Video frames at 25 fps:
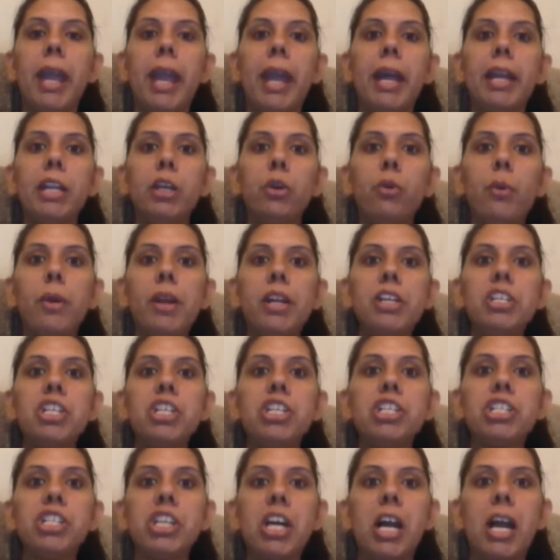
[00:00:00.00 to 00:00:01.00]

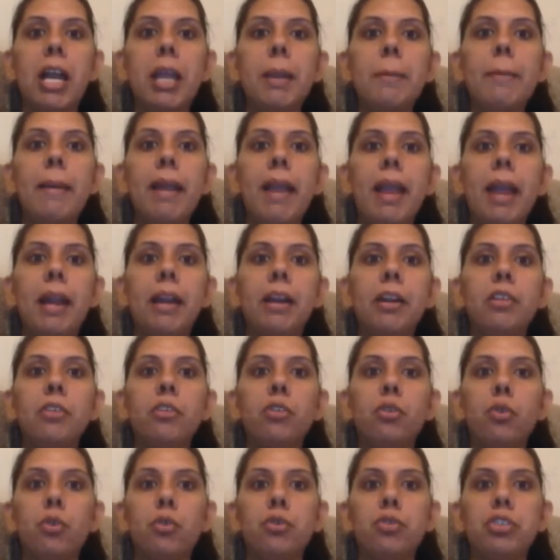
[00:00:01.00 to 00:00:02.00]
Adequate time and
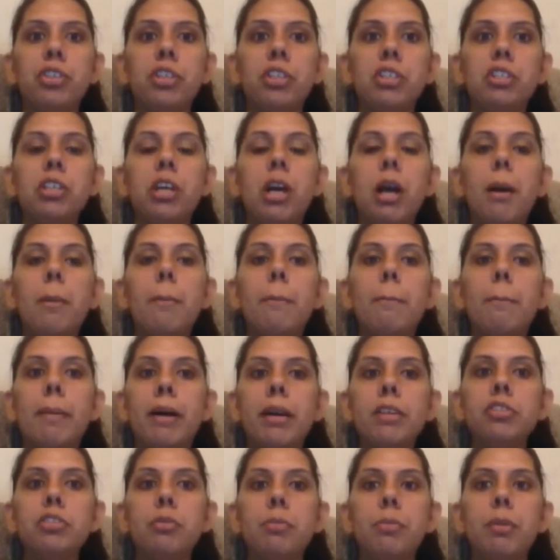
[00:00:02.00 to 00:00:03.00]
resources
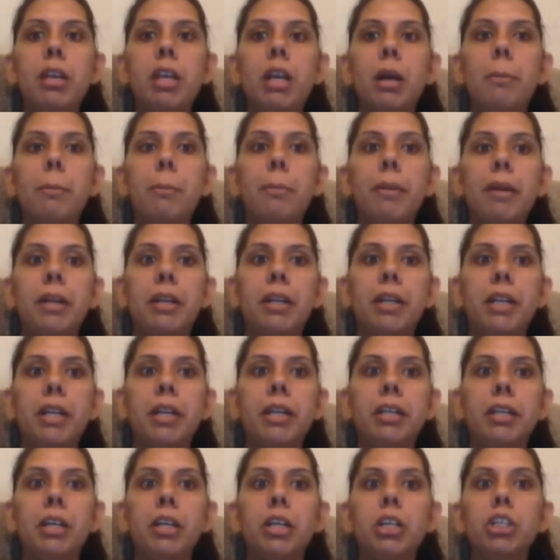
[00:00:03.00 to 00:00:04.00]
must be
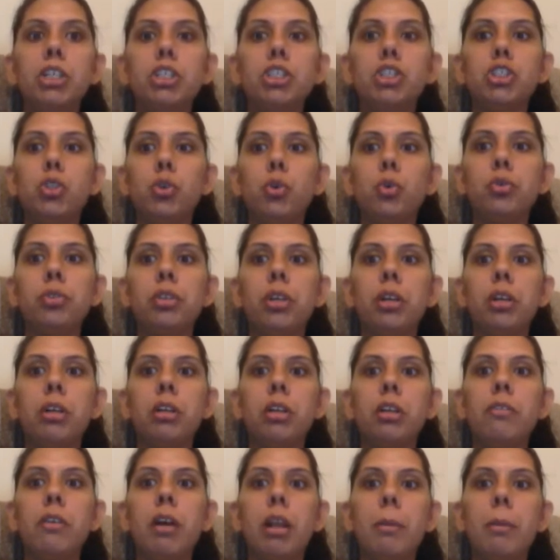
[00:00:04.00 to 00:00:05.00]
committed to
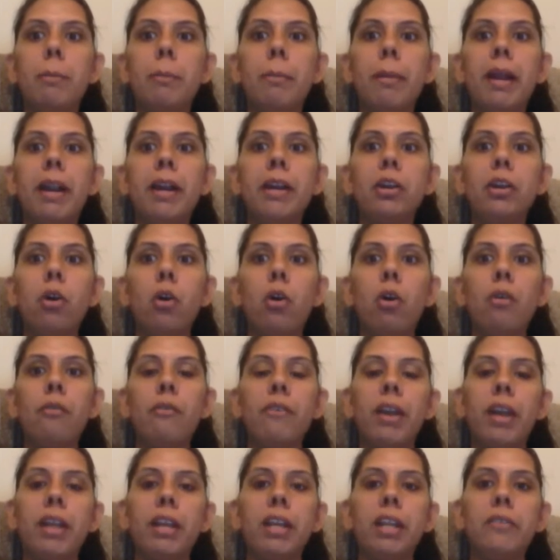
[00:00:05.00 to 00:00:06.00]
the development
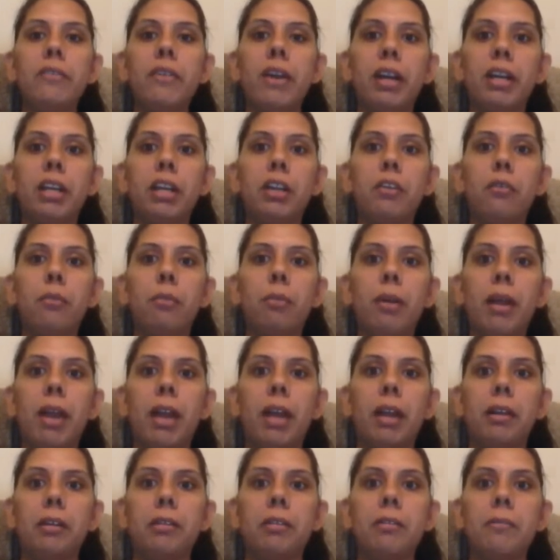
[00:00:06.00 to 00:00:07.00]
of an effective
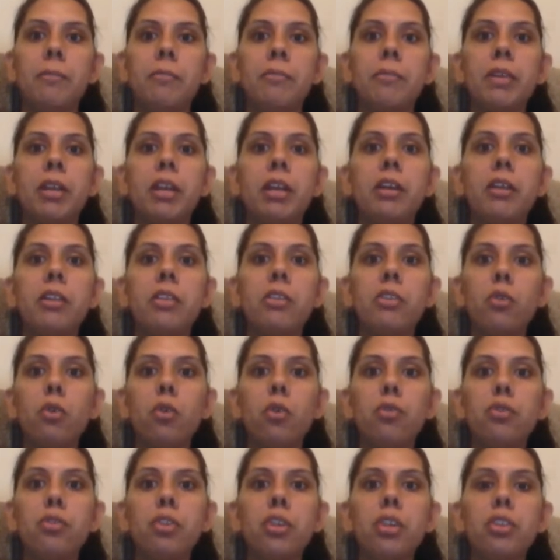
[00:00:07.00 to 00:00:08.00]
plan.
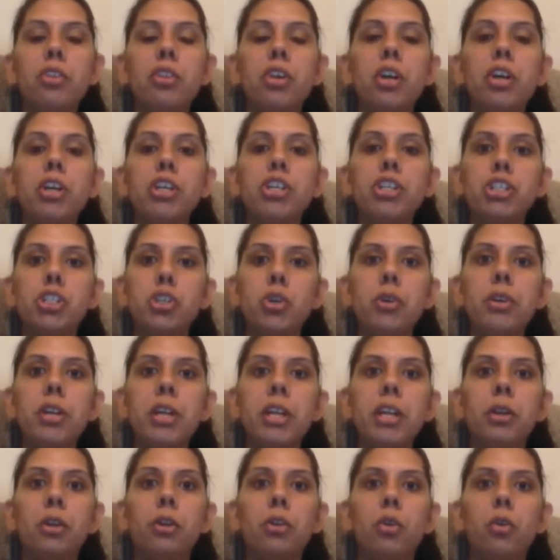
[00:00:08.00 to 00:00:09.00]
Resources
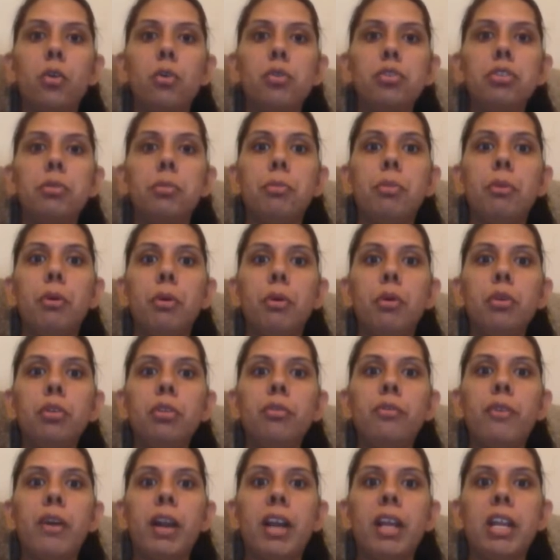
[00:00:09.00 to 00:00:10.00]
should include
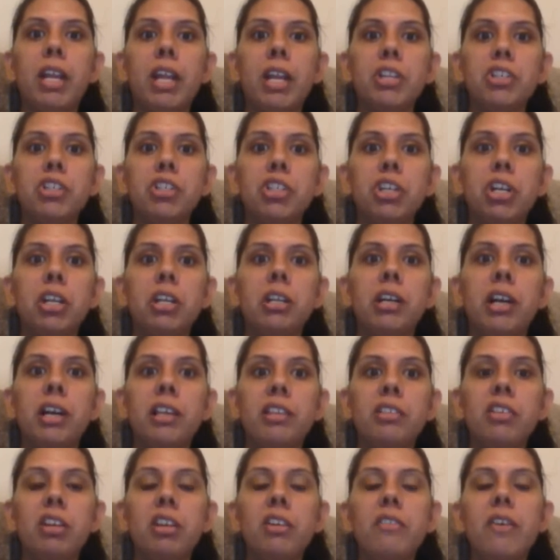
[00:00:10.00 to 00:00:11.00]
both financial
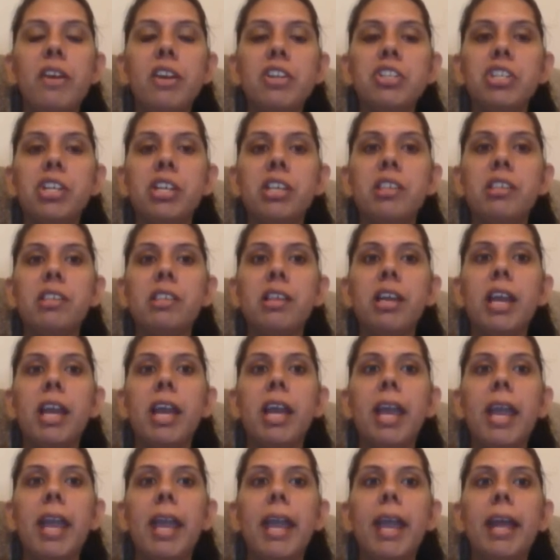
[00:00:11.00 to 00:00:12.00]
considerations
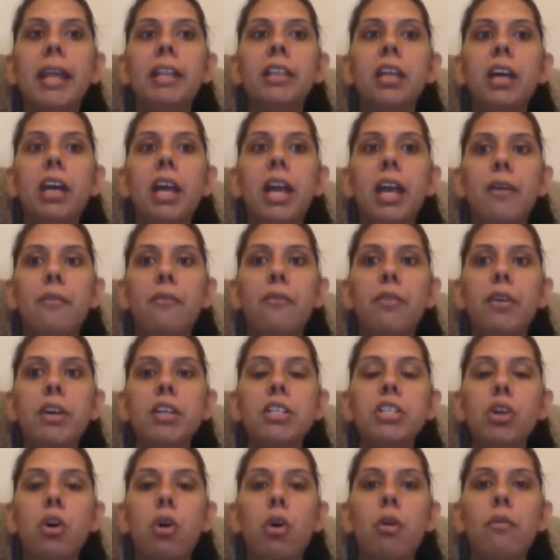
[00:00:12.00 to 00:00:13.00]
and the
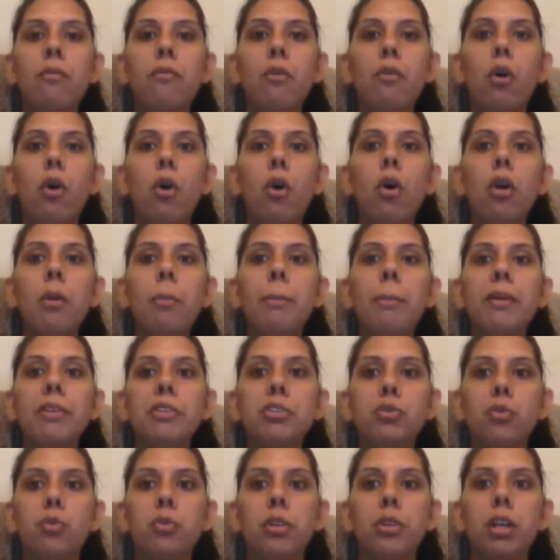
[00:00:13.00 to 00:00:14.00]
effort of all
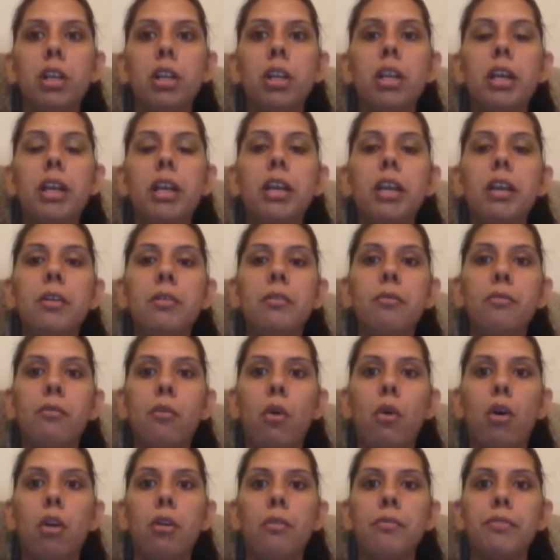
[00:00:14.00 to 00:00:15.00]
personnel
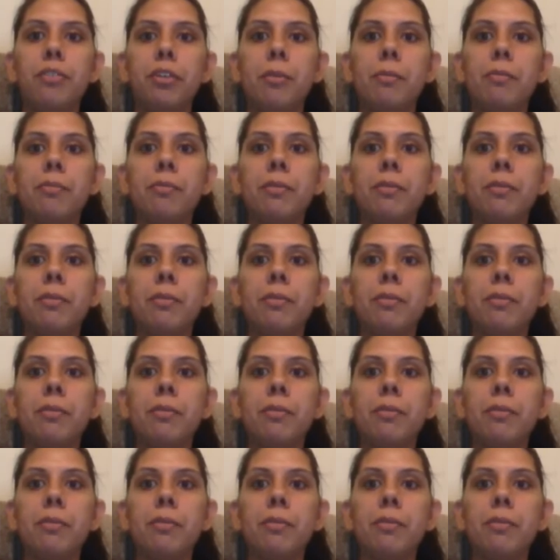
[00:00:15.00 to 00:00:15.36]
involved.